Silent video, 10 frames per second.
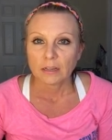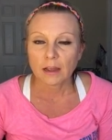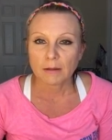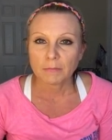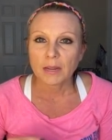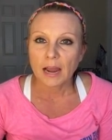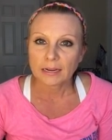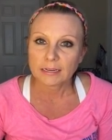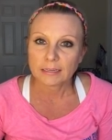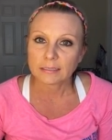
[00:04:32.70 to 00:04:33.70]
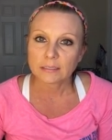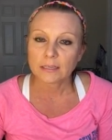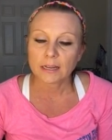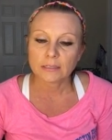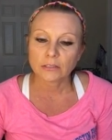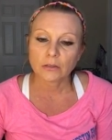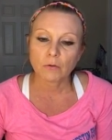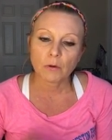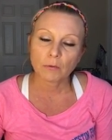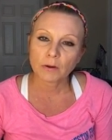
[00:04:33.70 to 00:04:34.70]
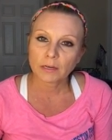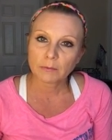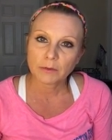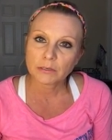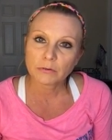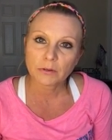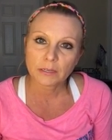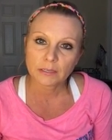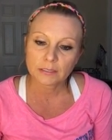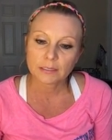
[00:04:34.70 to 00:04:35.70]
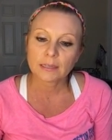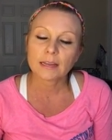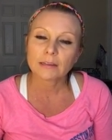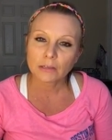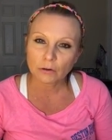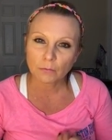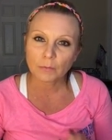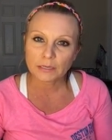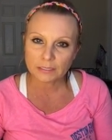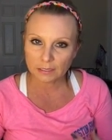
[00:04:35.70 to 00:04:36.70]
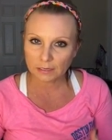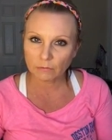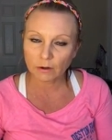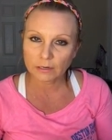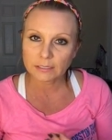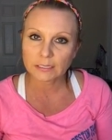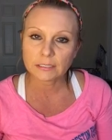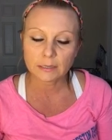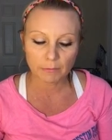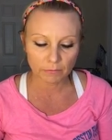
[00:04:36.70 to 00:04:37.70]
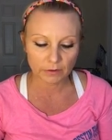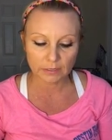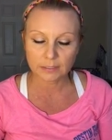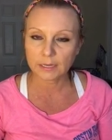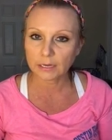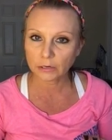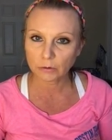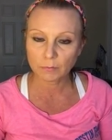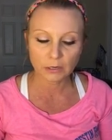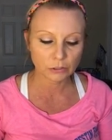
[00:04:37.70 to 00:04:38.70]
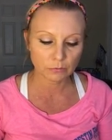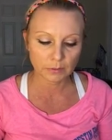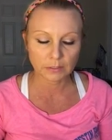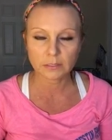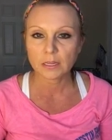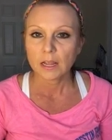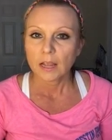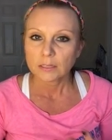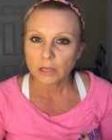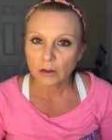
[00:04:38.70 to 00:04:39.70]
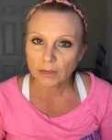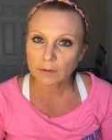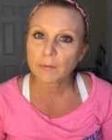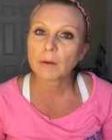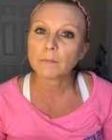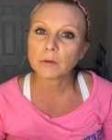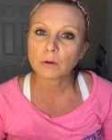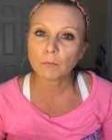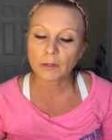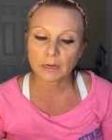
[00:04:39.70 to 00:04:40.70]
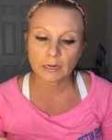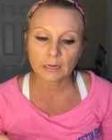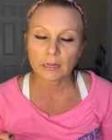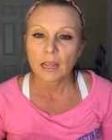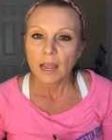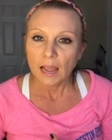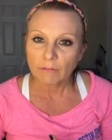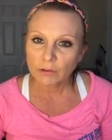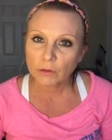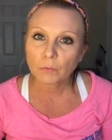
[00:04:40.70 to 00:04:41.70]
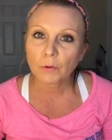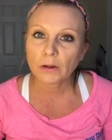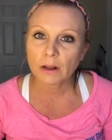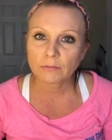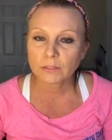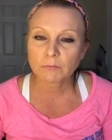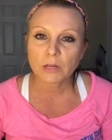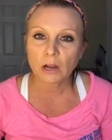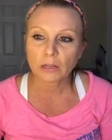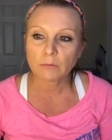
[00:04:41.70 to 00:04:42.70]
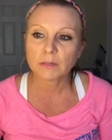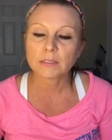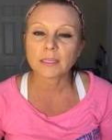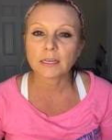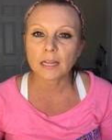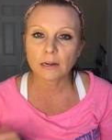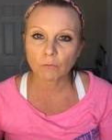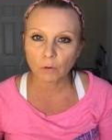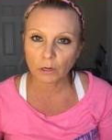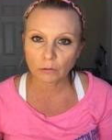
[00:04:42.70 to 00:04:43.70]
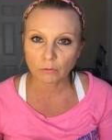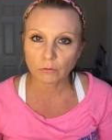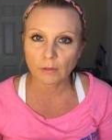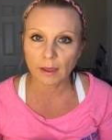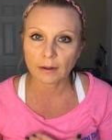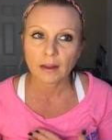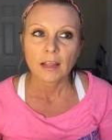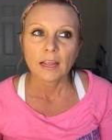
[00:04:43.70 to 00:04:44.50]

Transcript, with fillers: um, guidance. And so, what we're going to be doing is, you know, basically, you've already seen some of it, is getting your measurements, talking about meal planning, having you print off some documents and kind of work through that.